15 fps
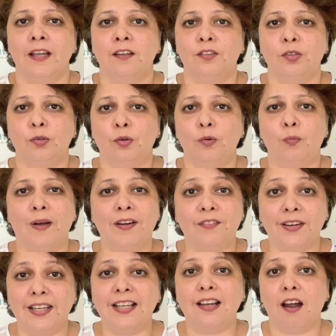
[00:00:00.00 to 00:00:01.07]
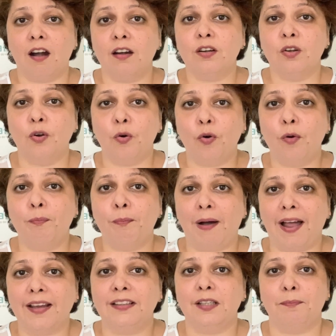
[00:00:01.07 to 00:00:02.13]
So one really can't go
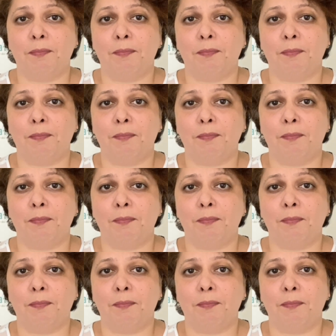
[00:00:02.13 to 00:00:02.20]
by the